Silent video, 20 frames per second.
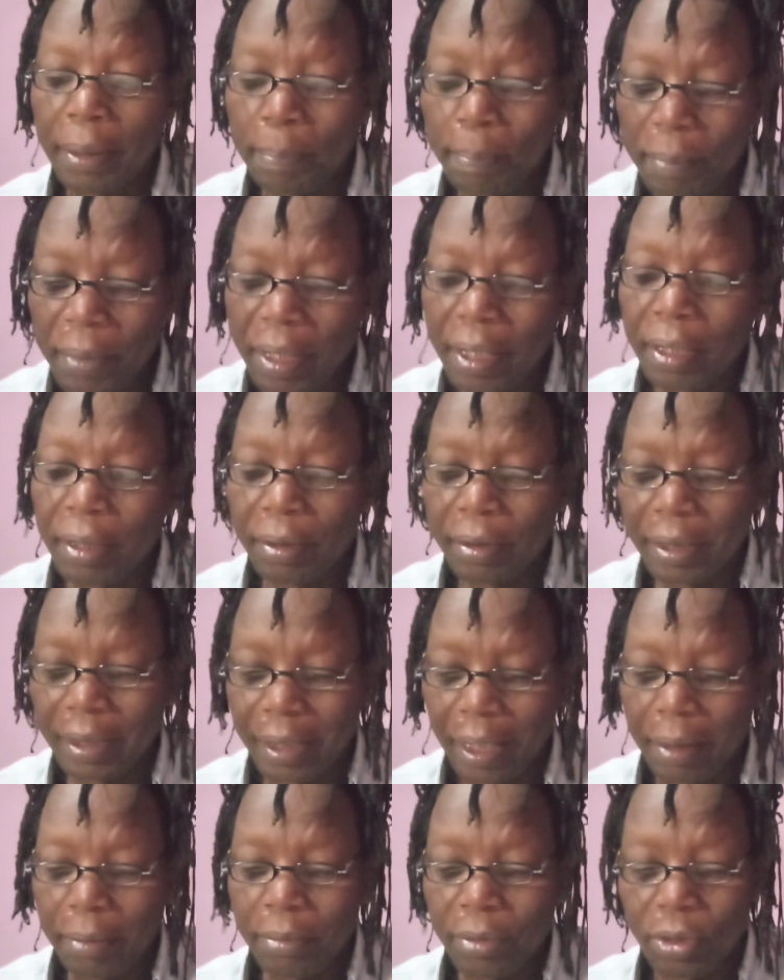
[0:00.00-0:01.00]
million
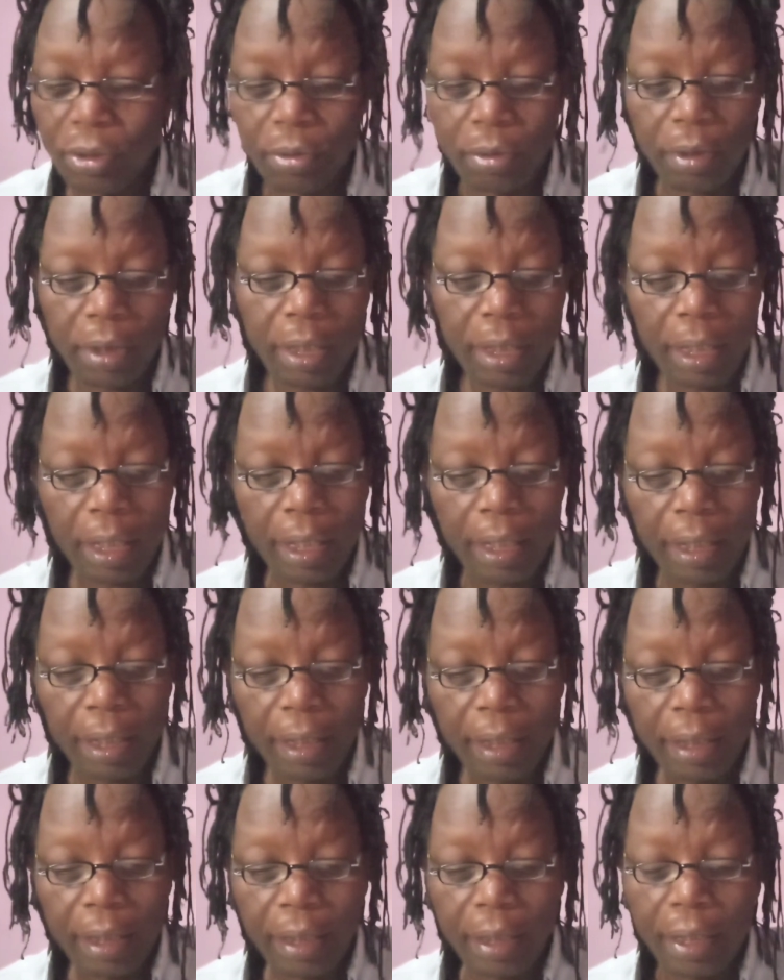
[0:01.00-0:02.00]
times stronger
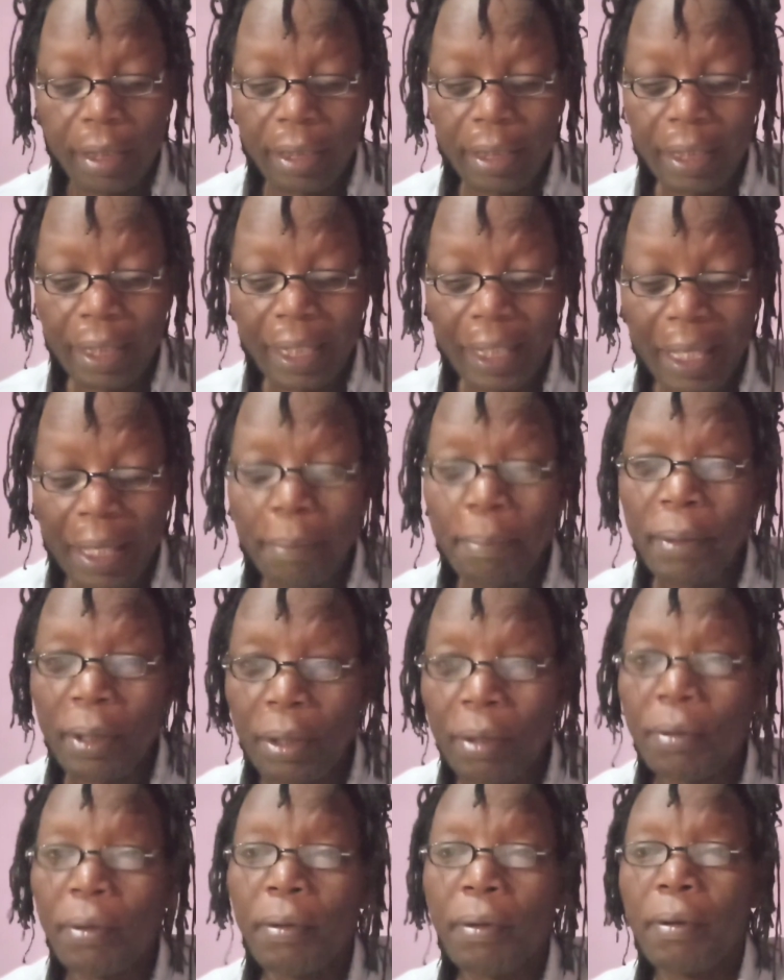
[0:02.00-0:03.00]
than the
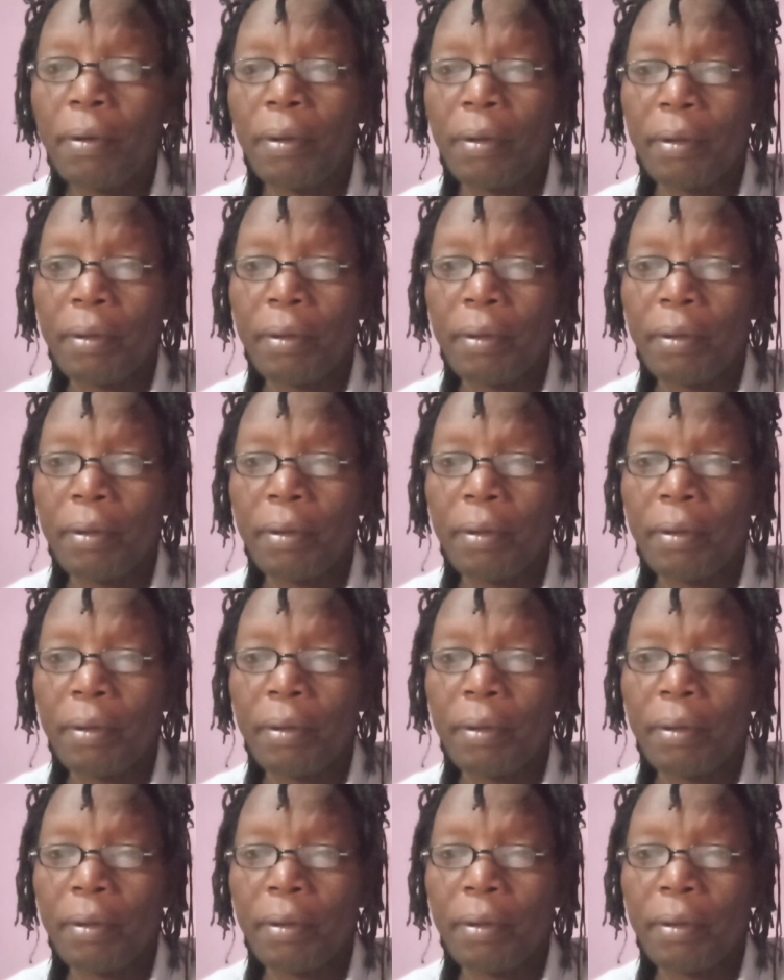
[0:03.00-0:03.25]
chemical